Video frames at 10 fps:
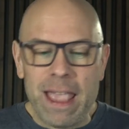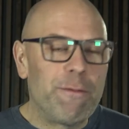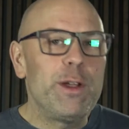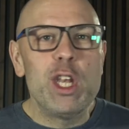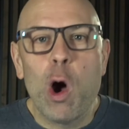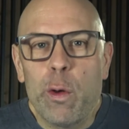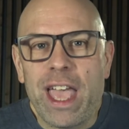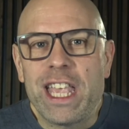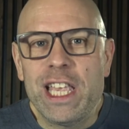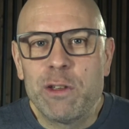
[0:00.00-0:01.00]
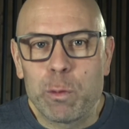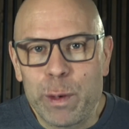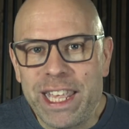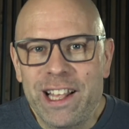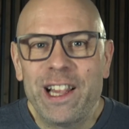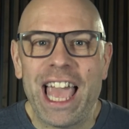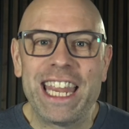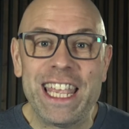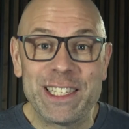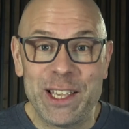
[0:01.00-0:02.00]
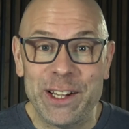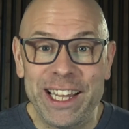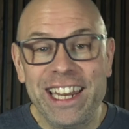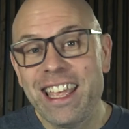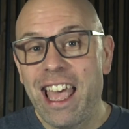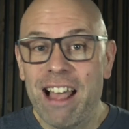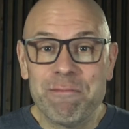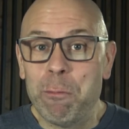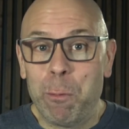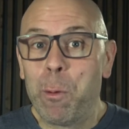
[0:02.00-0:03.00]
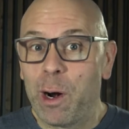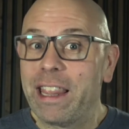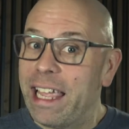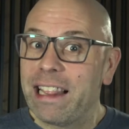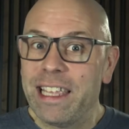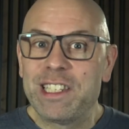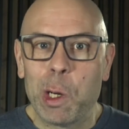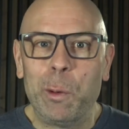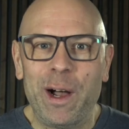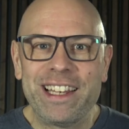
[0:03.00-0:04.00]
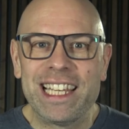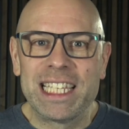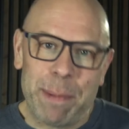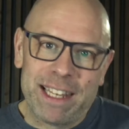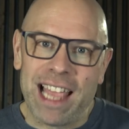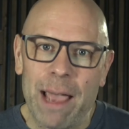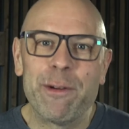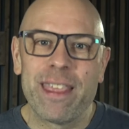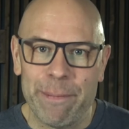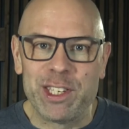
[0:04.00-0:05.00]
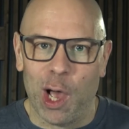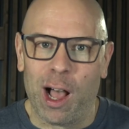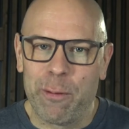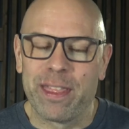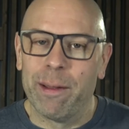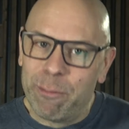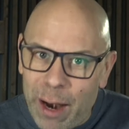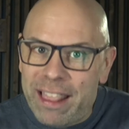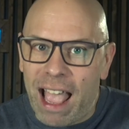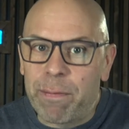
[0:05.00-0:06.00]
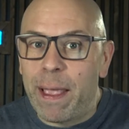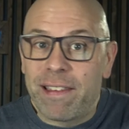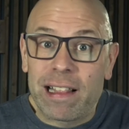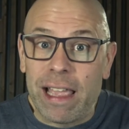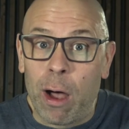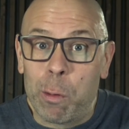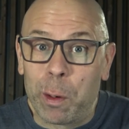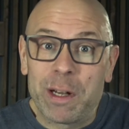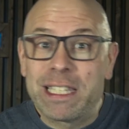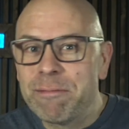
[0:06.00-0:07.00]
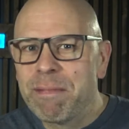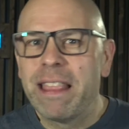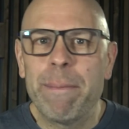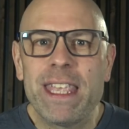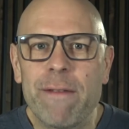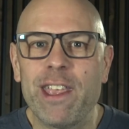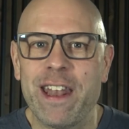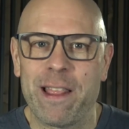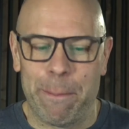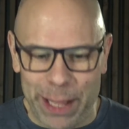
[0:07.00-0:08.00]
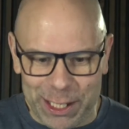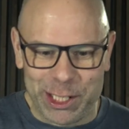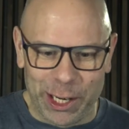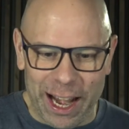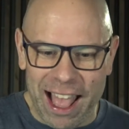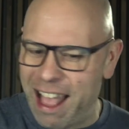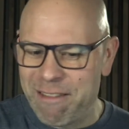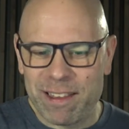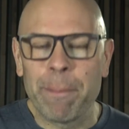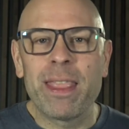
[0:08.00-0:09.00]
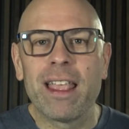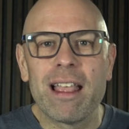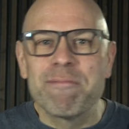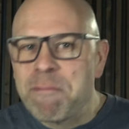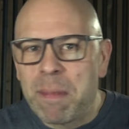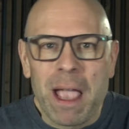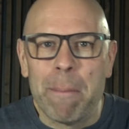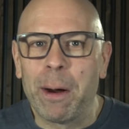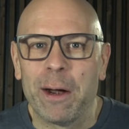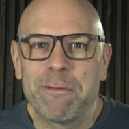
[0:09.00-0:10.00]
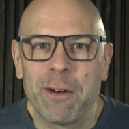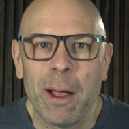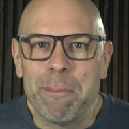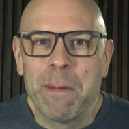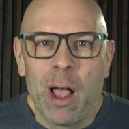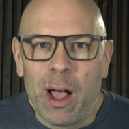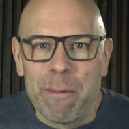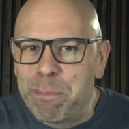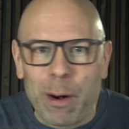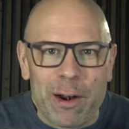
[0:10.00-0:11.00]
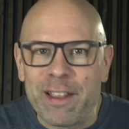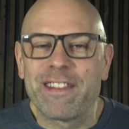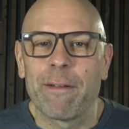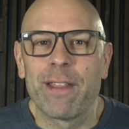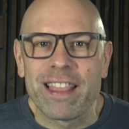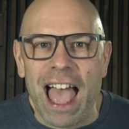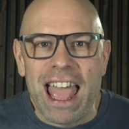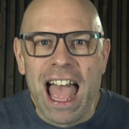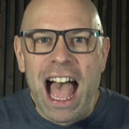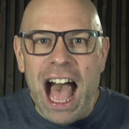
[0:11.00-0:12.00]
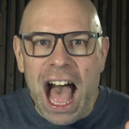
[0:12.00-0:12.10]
If we know that he's real and he's good, we're likely to want to spend time with him and talk with him, right? That's basically how it works. Let me give you another picture, something apart from a prayer and stuff like that.